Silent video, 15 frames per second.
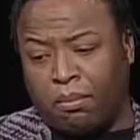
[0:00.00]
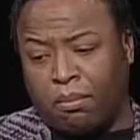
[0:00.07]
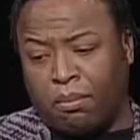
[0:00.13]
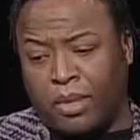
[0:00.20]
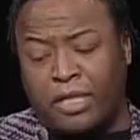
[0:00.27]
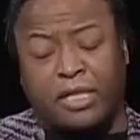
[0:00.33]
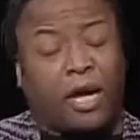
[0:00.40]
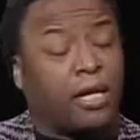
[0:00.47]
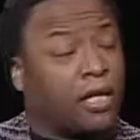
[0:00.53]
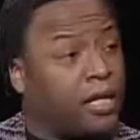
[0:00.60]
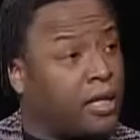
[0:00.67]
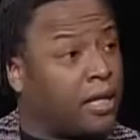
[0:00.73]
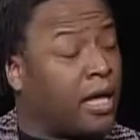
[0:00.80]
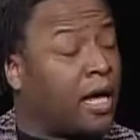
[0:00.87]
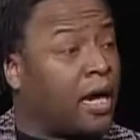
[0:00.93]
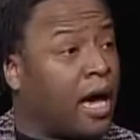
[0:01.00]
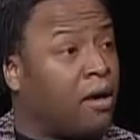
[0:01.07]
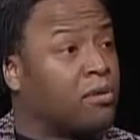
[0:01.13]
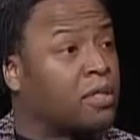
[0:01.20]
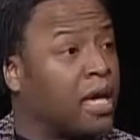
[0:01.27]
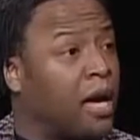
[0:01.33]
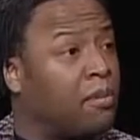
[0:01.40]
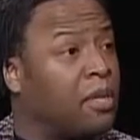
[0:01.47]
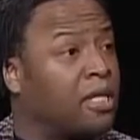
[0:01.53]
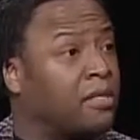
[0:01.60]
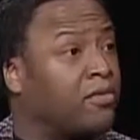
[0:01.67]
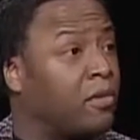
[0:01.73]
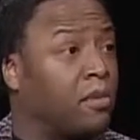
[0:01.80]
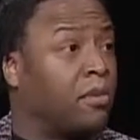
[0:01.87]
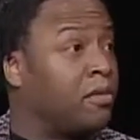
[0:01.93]
we started getting a lot of outside business
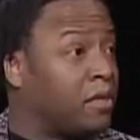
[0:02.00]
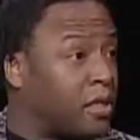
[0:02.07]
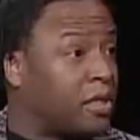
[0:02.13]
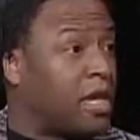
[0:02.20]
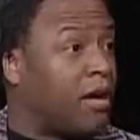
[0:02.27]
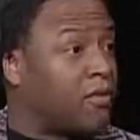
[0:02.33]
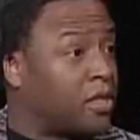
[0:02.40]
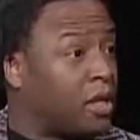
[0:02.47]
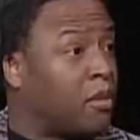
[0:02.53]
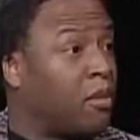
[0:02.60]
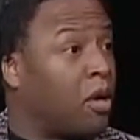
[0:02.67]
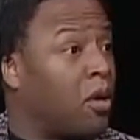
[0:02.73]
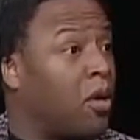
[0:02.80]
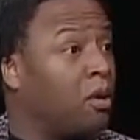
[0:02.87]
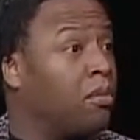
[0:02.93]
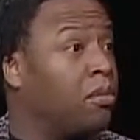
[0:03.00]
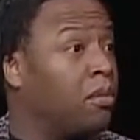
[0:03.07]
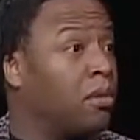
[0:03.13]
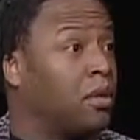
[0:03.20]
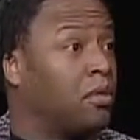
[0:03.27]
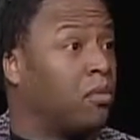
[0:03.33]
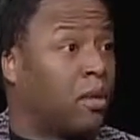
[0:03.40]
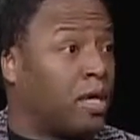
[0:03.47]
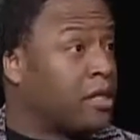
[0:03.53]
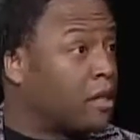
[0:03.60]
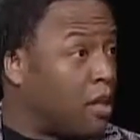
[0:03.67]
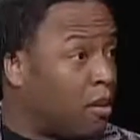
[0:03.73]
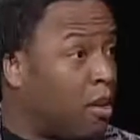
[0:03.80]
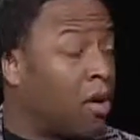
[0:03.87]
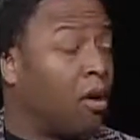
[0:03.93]
from south suburb, west
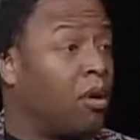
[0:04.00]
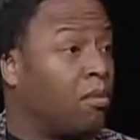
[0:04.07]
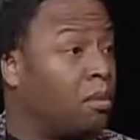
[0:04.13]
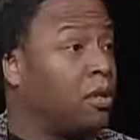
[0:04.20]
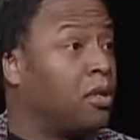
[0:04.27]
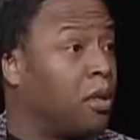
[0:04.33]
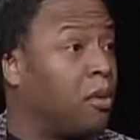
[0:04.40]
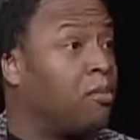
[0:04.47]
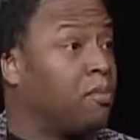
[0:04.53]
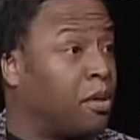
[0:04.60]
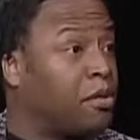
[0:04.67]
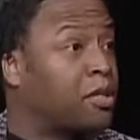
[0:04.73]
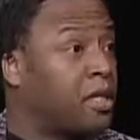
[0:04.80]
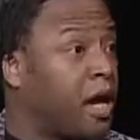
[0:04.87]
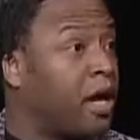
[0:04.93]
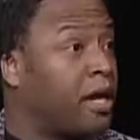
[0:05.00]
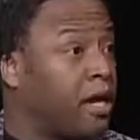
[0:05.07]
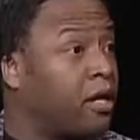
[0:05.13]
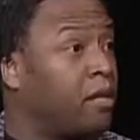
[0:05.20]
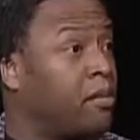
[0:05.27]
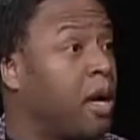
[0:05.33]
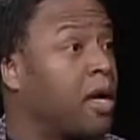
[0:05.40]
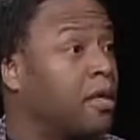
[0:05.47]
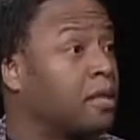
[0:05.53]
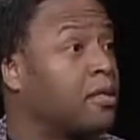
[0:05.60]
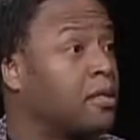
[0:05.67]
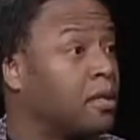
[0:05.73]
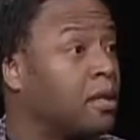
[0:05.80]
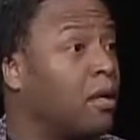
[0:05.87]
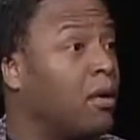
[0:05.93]
suburb. You know, people started hearing about
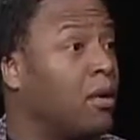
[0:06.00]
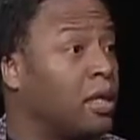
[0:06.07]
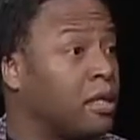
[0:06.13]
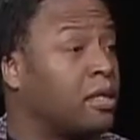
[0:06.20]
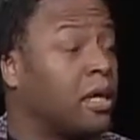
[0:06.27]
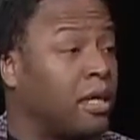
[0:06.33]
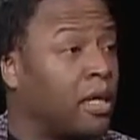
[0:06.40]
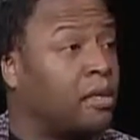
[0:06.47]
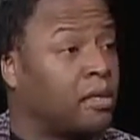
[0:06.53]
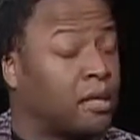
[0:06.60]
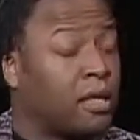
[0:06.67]
us, you know, and it